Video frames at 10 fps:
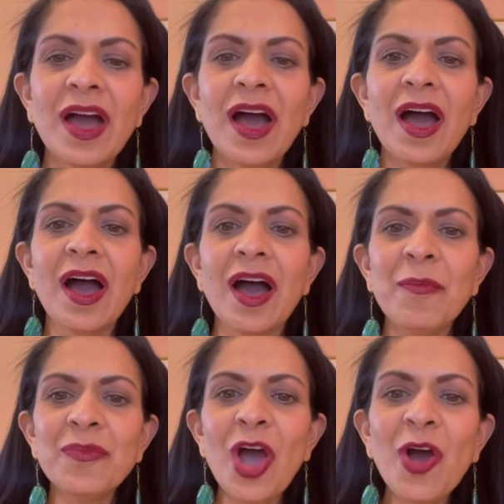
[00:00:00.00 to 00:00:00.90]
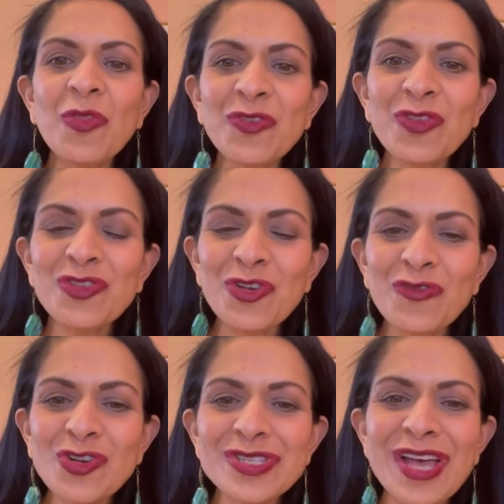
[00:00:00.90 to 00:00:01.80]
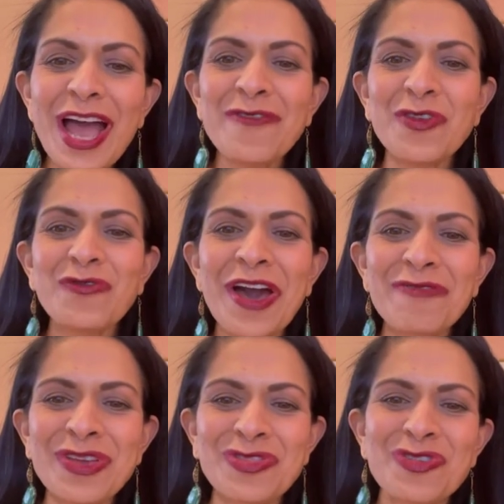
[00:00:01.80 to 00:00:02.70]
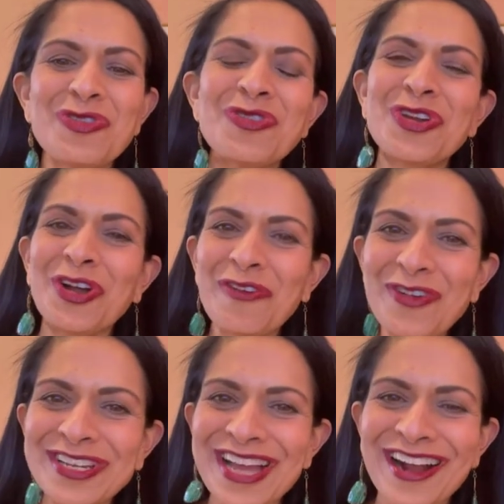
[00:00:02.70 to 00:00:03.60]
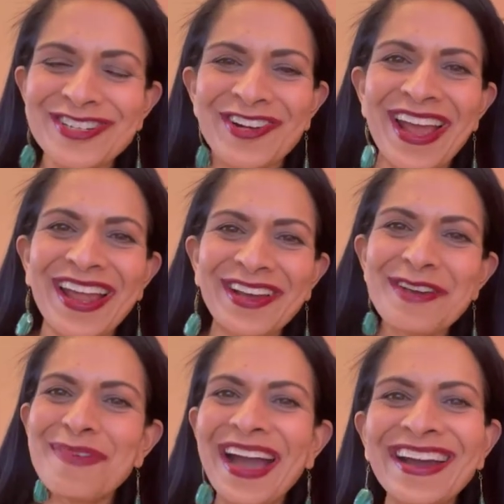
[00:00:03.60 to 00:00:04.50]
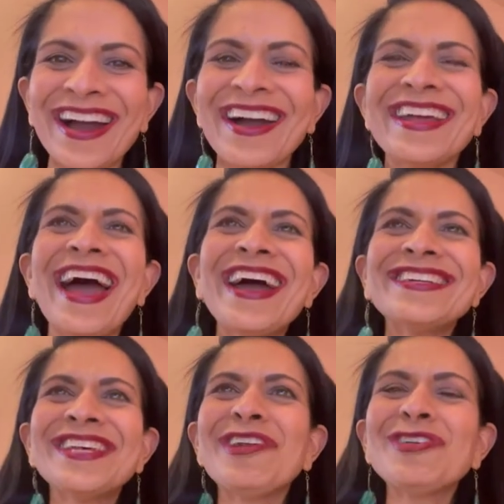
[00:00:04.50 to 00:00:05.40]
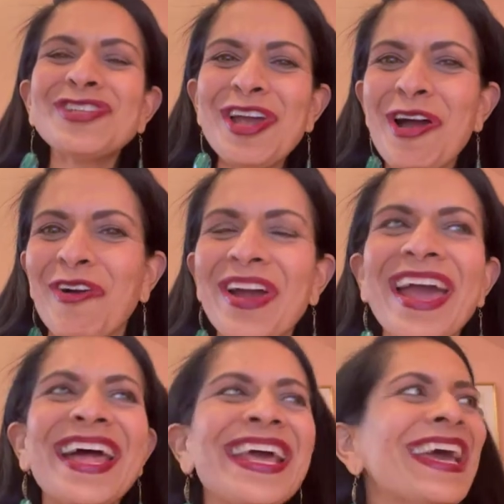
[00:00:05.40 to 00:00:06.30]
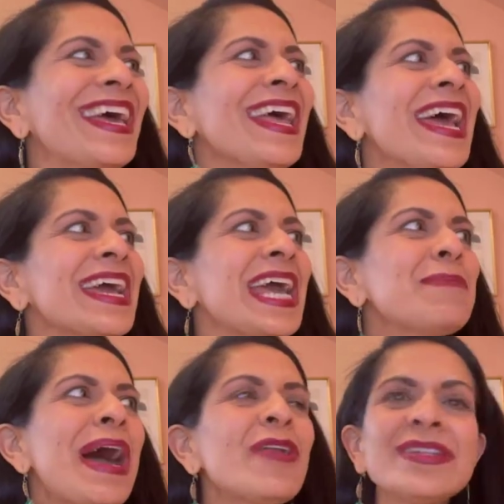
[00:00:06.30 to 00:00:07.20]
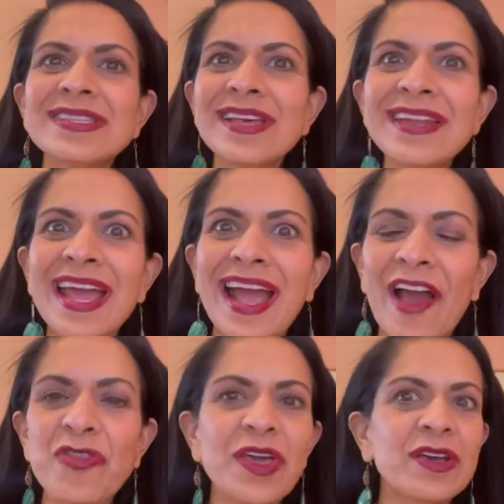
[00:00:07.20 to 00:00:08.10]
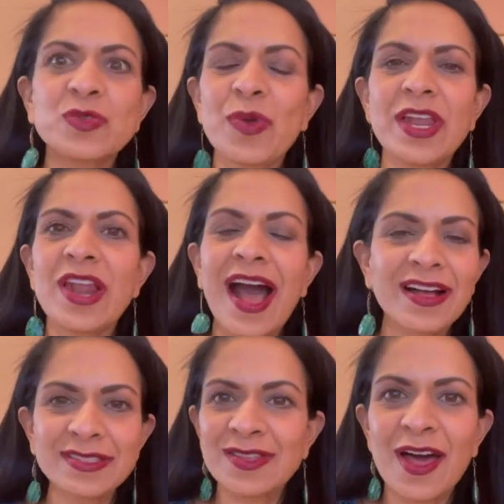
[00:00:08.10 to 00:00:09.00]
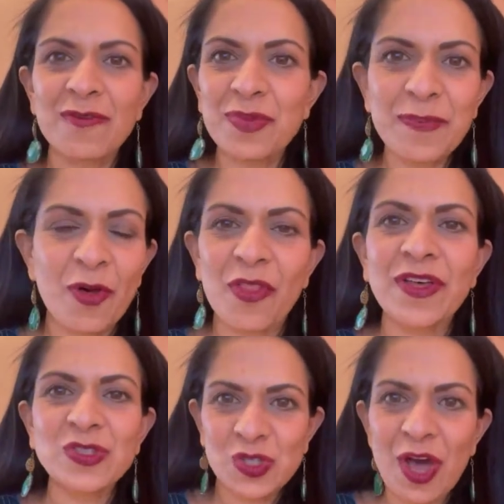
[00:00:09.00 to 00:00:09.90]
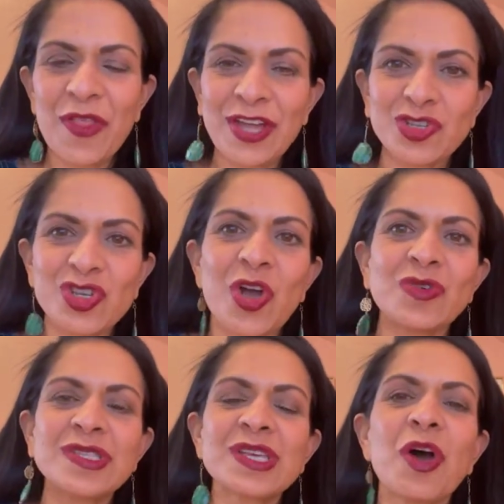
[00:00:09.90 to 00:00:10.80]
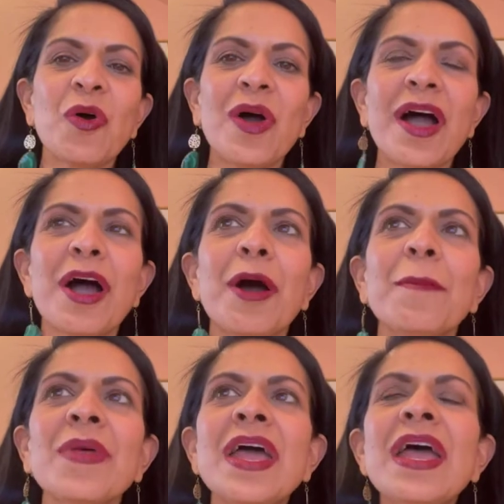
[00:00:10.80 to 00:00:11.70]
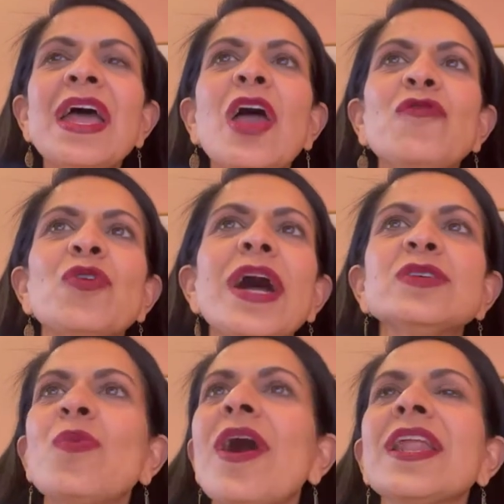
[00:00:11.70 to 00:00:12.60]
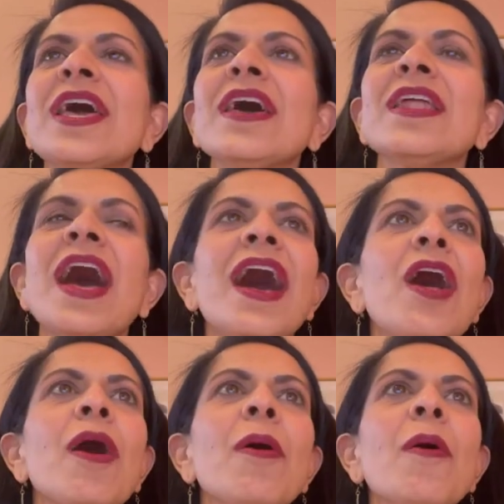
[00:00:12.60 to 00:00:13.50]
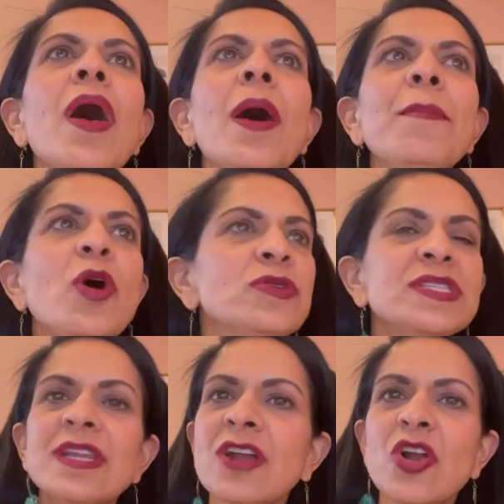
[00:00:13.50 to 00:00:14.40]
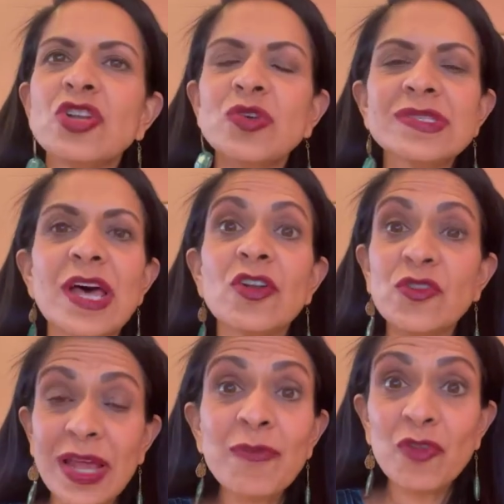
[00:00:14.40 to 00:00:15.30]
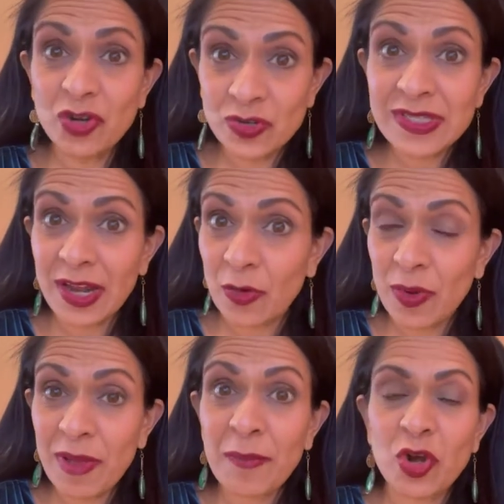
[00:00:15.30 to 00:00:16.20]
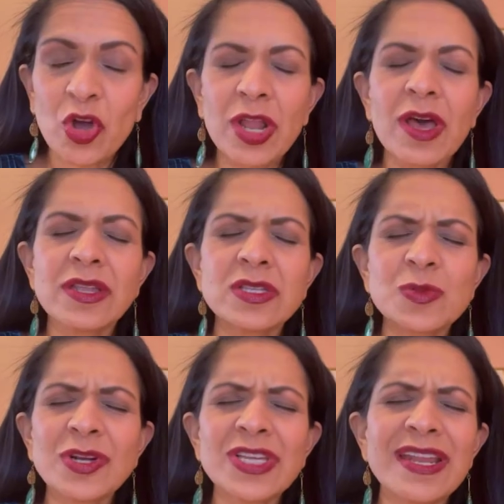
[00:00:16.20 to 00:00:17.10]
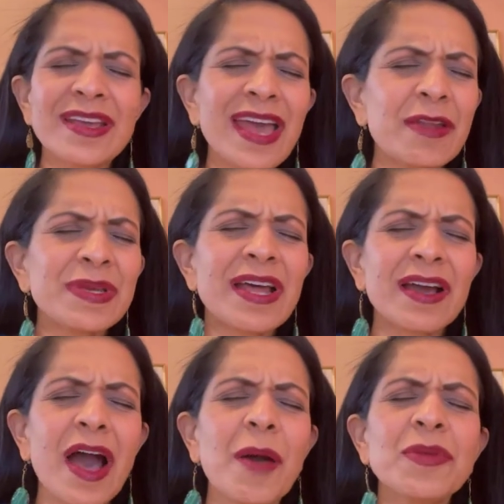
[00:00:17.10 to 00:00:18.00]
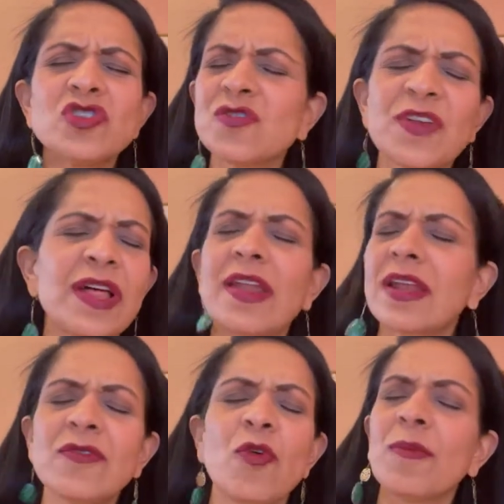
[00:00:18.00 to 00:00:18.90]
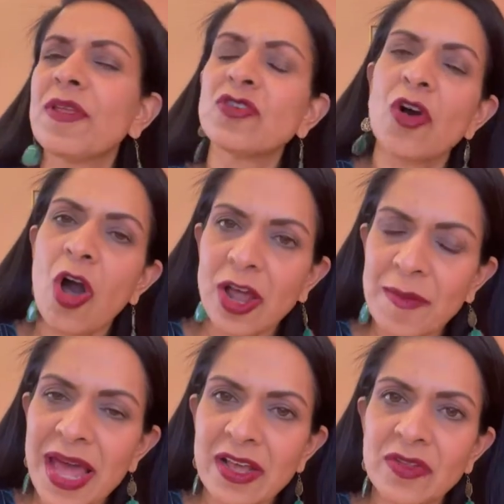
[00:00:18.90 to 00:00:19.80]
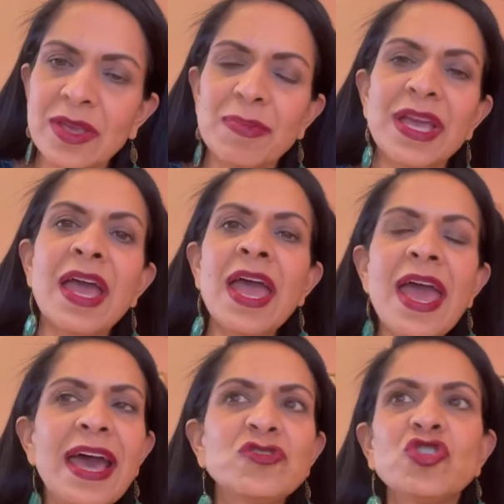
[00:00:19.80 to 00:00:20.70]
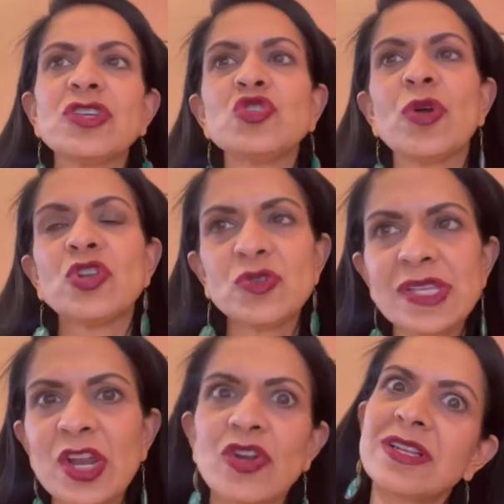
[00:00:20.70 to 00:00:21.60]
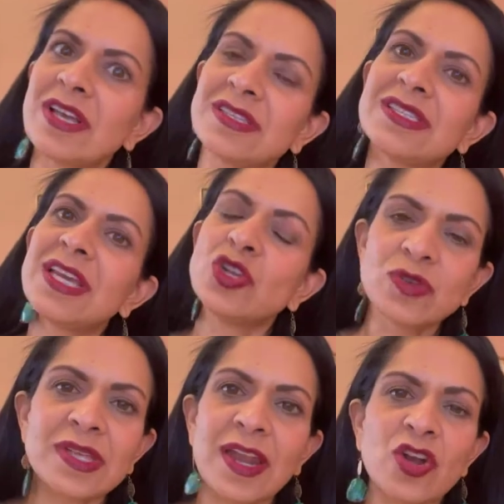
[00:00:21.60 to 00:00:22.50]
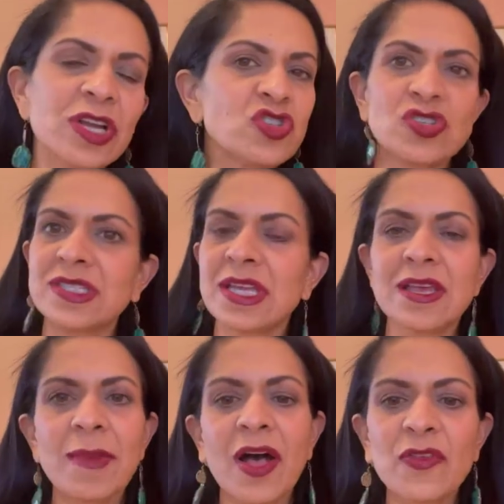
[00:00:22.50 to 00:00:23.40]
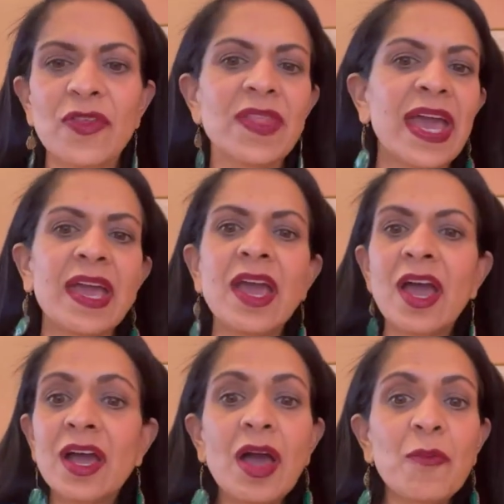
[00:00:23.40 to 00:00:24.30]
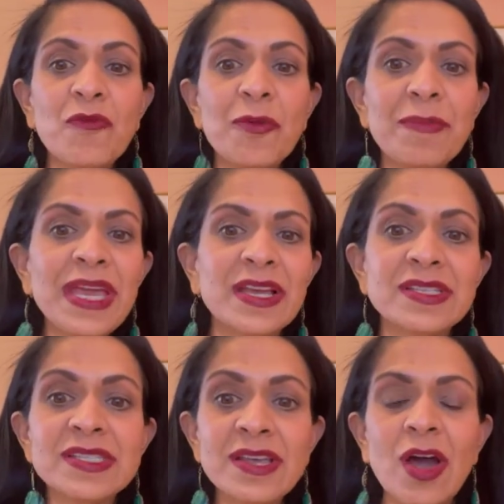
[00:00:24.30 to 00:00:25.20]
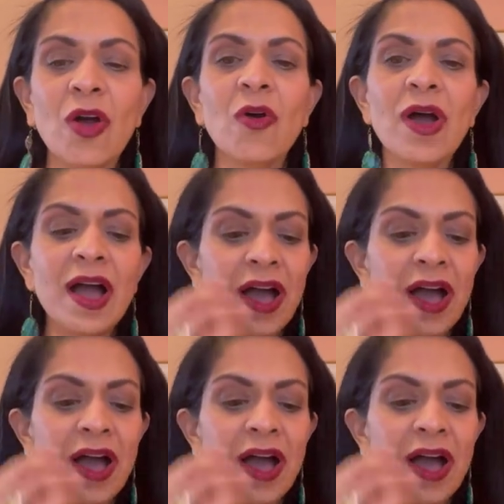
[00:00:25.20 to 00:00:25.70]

This is your first live. You found me through the girlfriend doctor, Anna Kveka. Yeah, I did her show, and it came out on Sunday, I think, because we had an onslaught of people that saw that show. So if you guys want it, I'll post it in our newsletter. Sign up for our newsletter. Remember, go to smartdatingacademy.com and just fill out any form, and then you'll automatically be entered into our newsletter. And it doesn't say newsletter, it's just emails, and they come from me. So